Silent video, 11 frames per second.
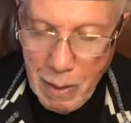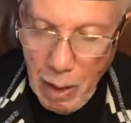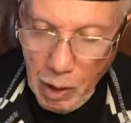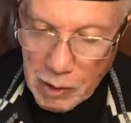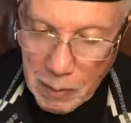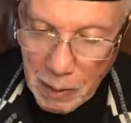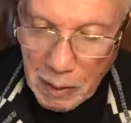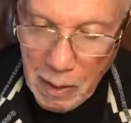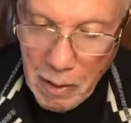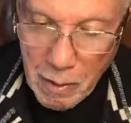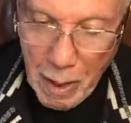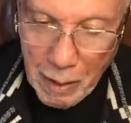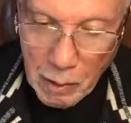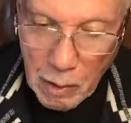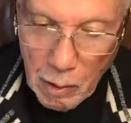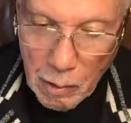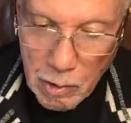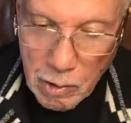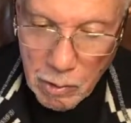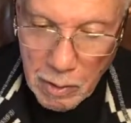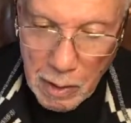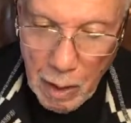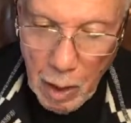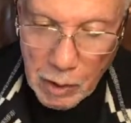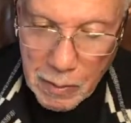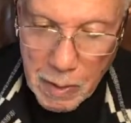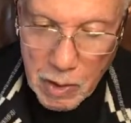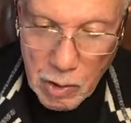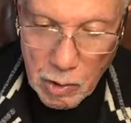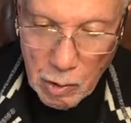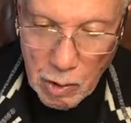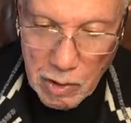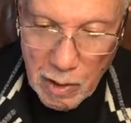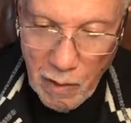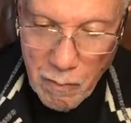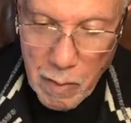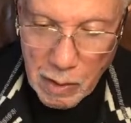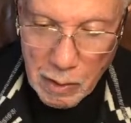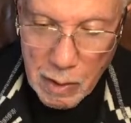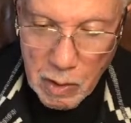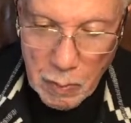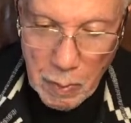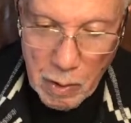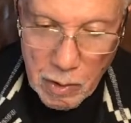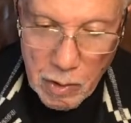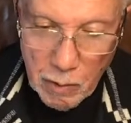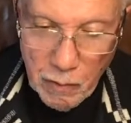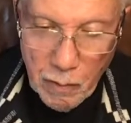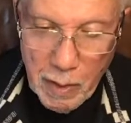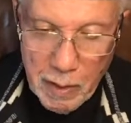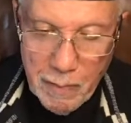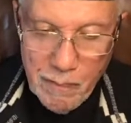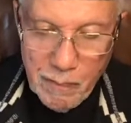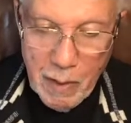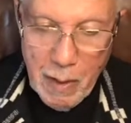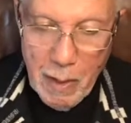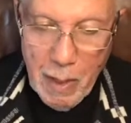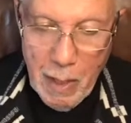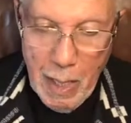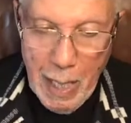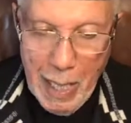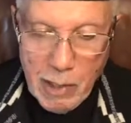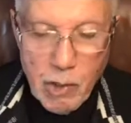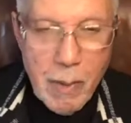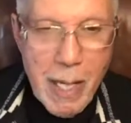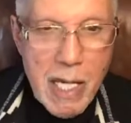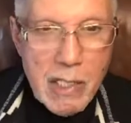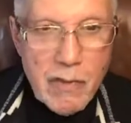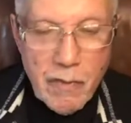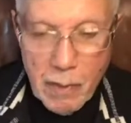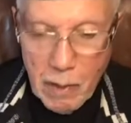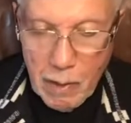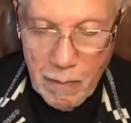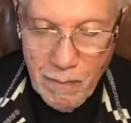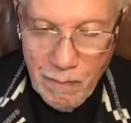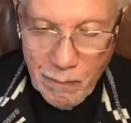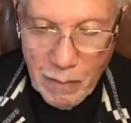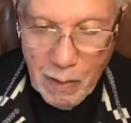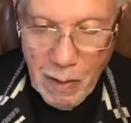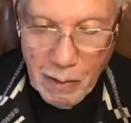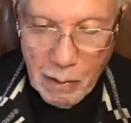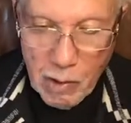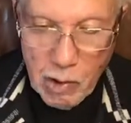ultimately, you got to go to the ultimate source of mental and spiritual freedom and transfer the